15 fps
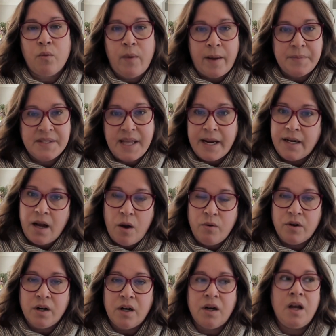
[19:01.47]
website
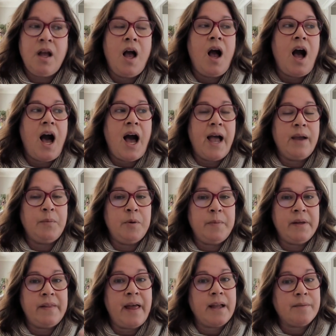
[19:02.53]
owner, I would
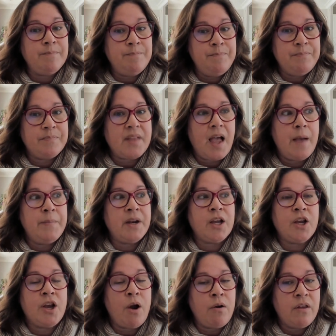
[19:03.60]
be like, hmm, I'm going
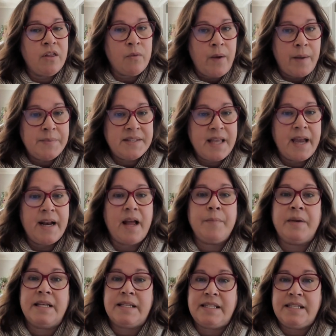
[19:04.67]
to go to their website. I'm
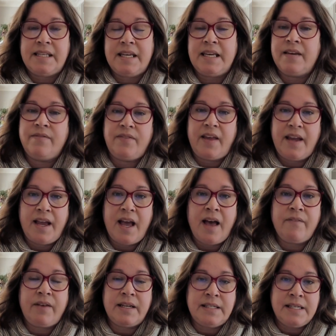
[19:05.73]
going to see if they
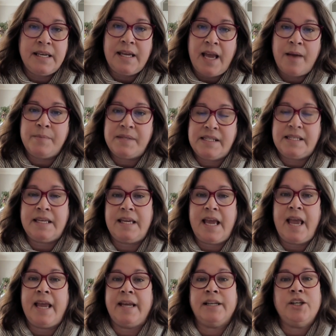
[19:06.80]
have a
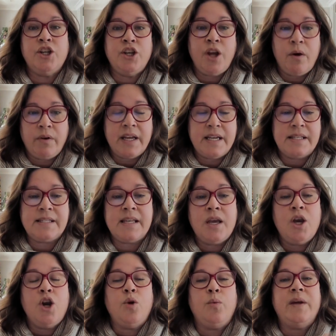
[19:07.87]
DMCA notice,
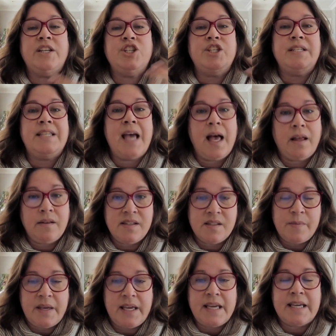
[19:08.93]
which tells
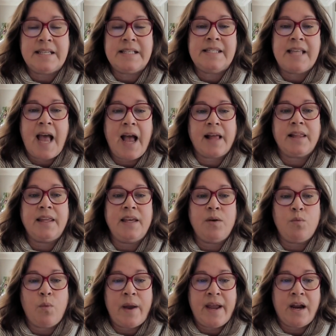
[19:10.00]
me exactly
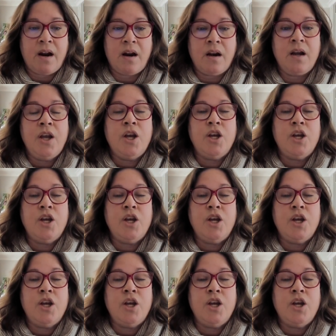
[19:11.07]
where